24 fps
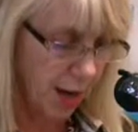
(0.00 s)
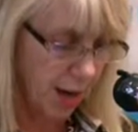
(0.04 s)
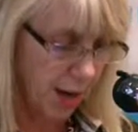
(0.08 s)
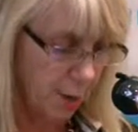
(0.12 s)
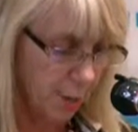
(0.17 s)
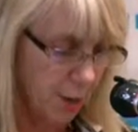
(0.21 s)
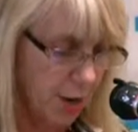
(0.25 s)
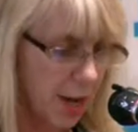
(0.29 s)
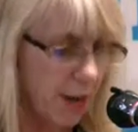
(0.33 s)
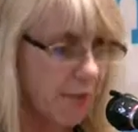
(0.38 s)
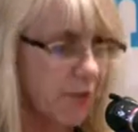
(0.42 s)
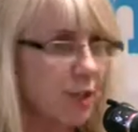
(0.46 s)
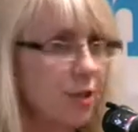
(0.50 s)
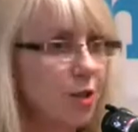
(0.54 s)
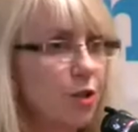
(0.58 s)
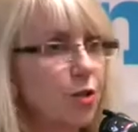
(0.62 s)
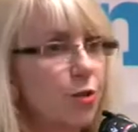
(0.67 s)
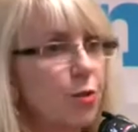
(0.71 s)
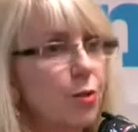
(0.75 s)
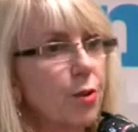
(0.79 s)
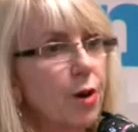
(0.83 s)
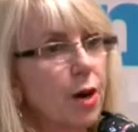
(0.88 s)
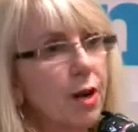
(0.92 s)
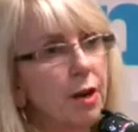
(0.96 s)
And we have a
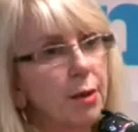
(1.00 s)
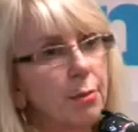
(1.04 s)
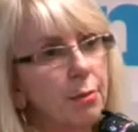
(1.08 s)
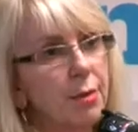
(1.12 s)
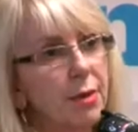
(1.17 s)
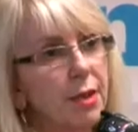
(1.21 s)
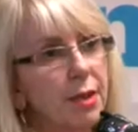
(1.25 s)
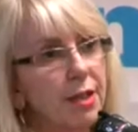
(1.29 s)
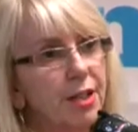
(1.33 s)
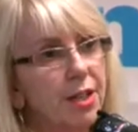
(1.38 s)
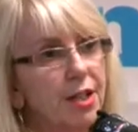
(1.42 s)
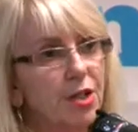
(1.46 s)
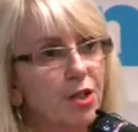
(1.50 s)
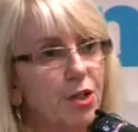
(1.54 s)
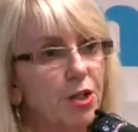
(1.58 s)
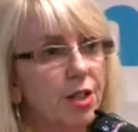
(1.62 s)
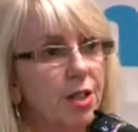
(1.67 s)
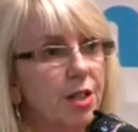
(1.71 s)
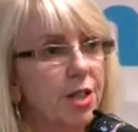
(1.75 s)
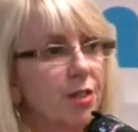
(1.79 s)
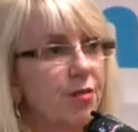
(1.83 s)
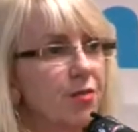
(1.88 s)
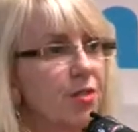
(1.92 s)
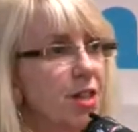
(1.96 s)
new
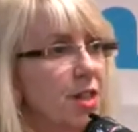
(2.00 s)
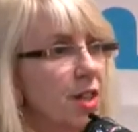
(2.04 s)
initiative, the